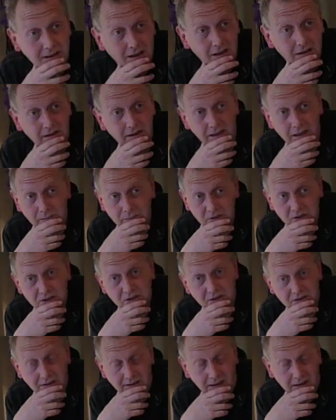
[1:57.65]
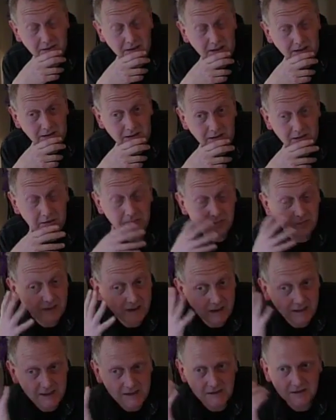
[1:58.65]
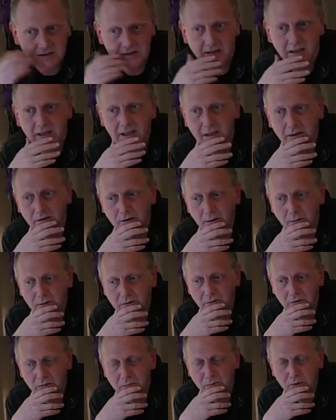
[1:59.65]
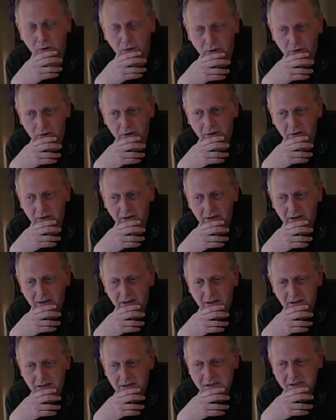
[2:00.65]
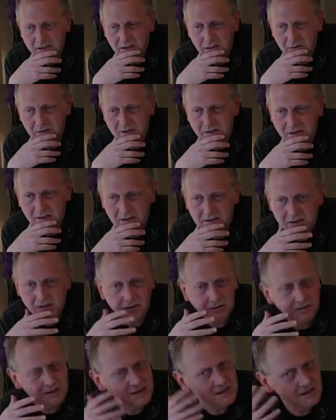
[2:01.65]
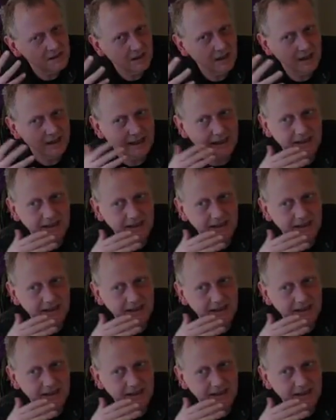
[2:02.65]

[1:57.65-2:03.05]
and the images are the complete and utter hero of the book. So in a sort of design